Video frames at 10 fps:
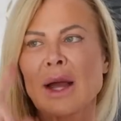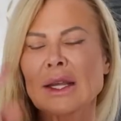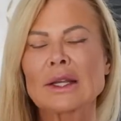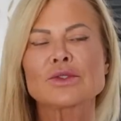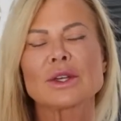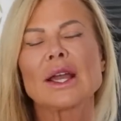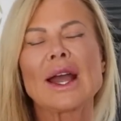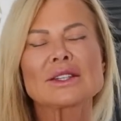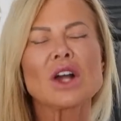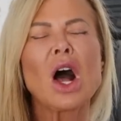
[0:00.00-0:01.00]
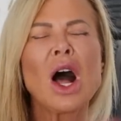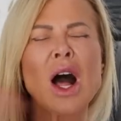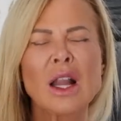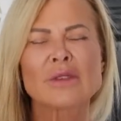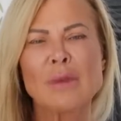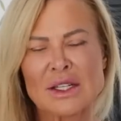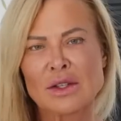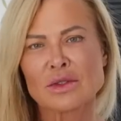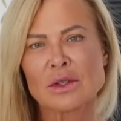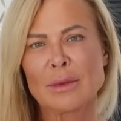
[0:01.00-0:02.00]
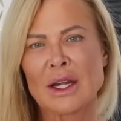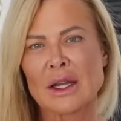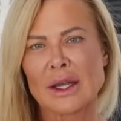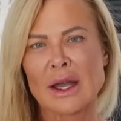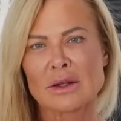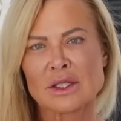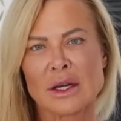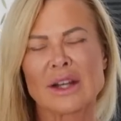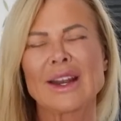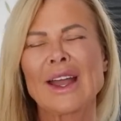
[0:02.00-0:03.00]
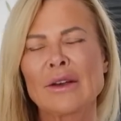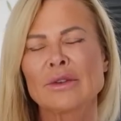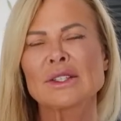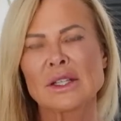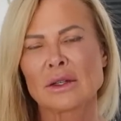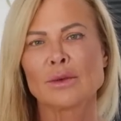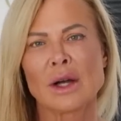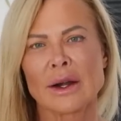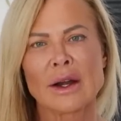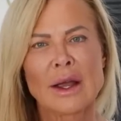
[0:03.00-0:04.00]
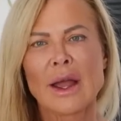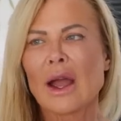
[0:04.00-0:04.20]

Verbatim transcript: My Linktree has all of my social media accounts on it, every single one.